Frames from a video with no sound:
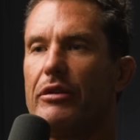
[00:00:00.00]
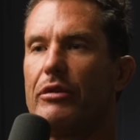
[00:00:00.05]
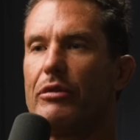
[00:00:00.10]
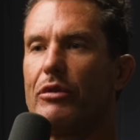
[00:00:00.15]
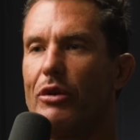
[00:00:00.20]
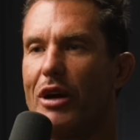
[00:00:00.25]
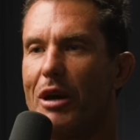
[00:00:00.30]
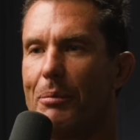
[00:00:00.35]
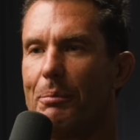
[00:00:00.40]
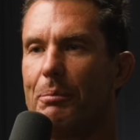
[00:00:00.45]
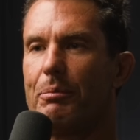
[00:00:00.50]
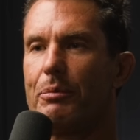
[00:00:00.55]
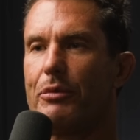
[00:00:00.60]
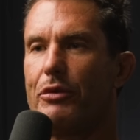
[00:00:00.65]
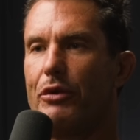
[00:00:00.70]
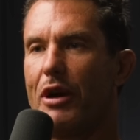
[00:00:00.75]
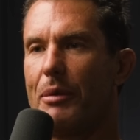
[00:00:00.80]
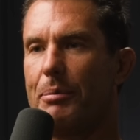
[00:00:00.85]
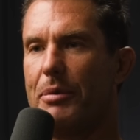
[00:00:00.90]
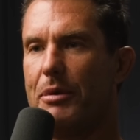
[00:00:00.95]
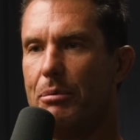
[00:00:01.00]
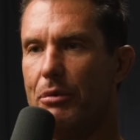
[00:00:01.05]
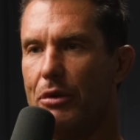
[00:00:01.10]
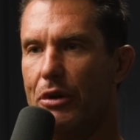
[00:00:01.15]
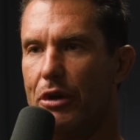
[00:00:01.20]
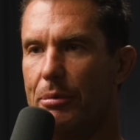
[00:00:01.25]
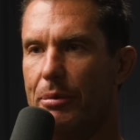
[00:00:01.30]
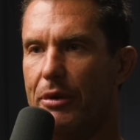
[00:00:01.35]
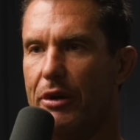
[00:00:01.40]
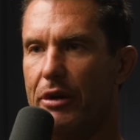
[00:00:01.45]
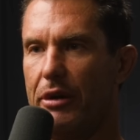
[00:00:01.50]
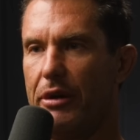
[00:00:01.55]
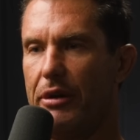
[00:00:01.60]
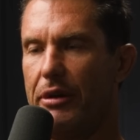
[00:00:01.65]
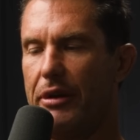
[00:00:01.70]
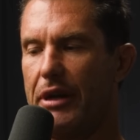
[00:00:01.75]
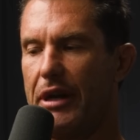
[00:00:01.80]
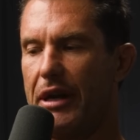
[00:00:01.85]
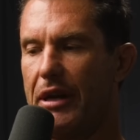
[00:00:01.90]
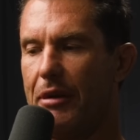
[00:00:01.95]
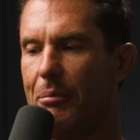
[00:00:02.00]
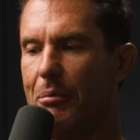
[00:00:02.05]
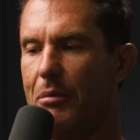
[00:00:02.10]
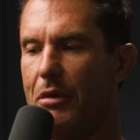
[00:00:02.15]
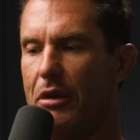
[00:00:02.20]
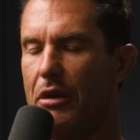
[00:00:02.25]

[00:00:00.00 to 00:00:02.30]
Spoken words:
Grew up in Maroubra, and